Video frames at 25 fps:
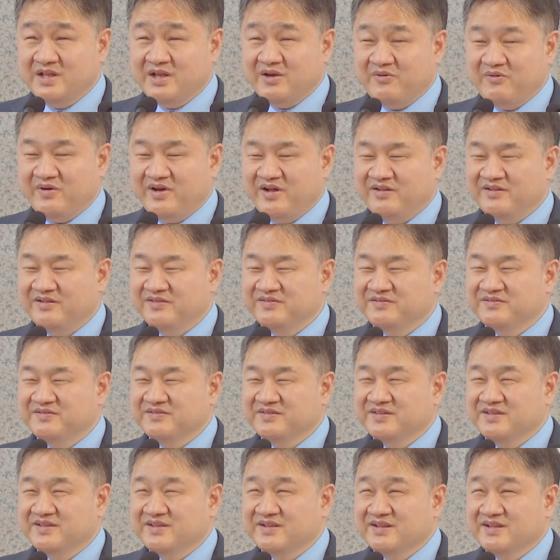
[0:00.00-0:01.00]
Well,
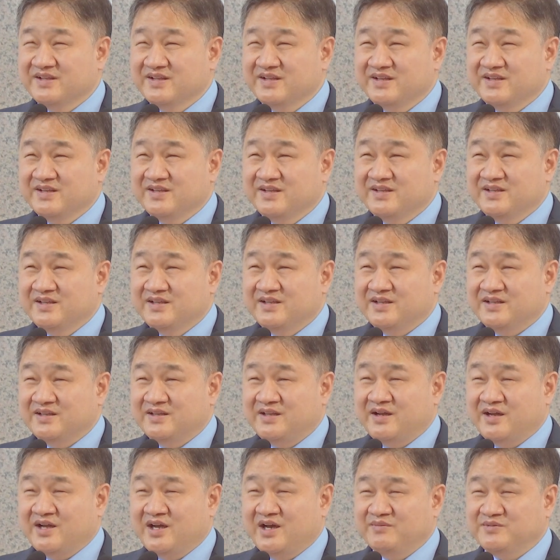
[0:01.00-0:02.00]

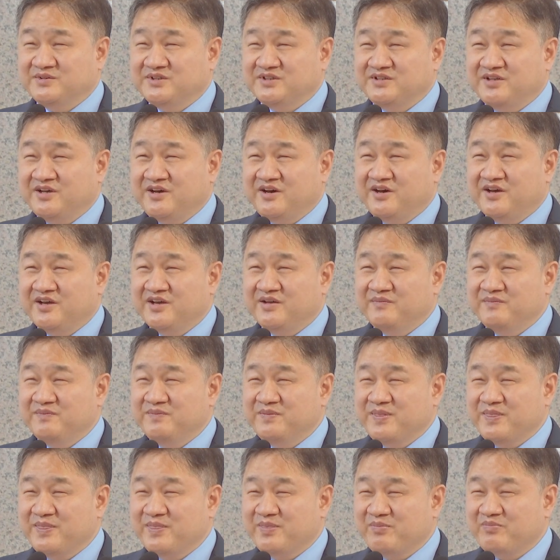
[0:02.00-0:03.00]
there came
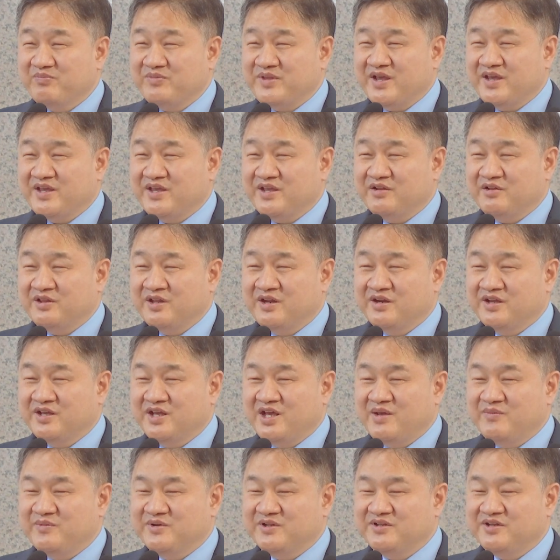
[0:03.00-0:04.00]

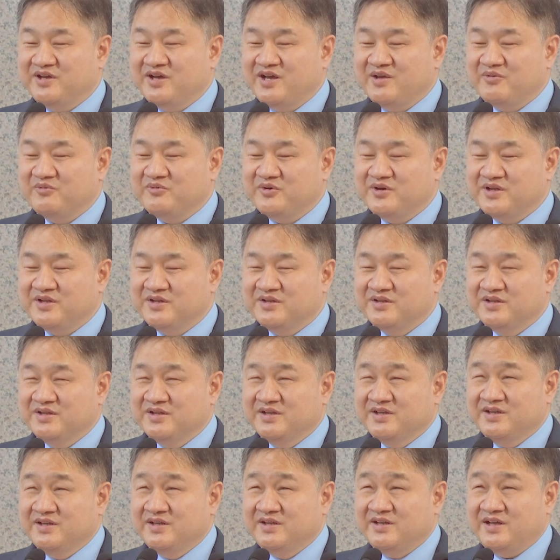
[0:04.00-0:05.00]
a time when
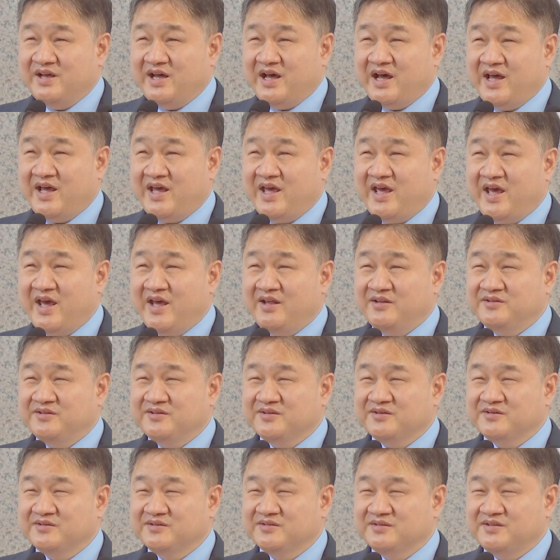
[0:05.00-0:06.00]
I had
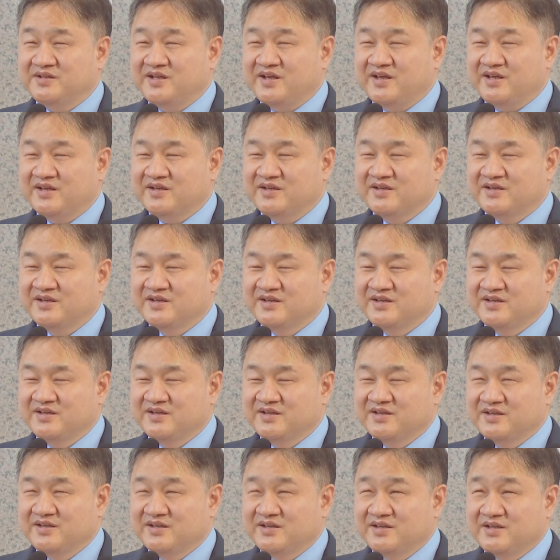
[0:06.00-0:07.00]
to take
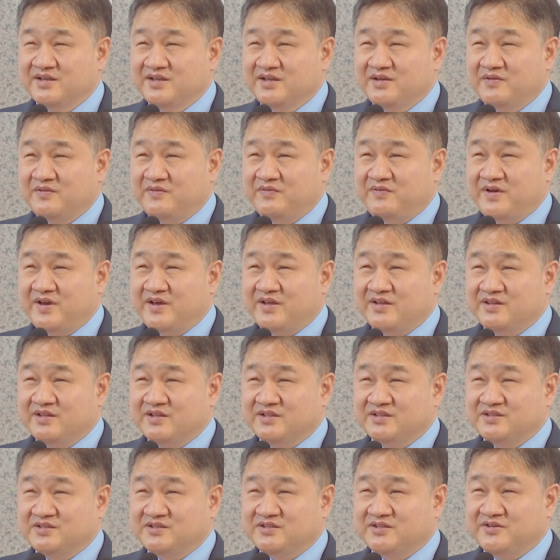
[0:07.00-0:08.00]

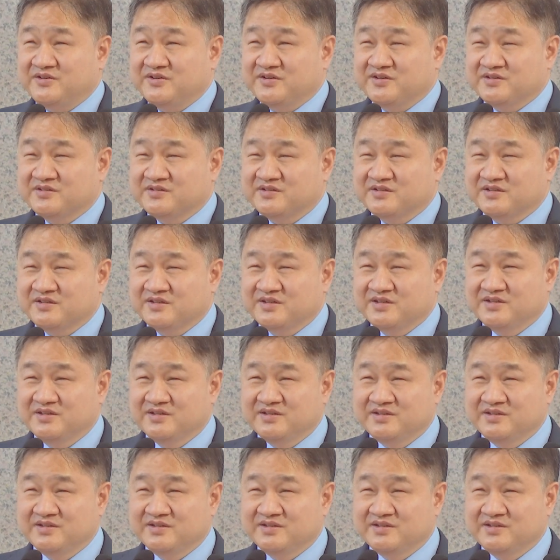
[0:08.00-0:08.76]
faith seriously.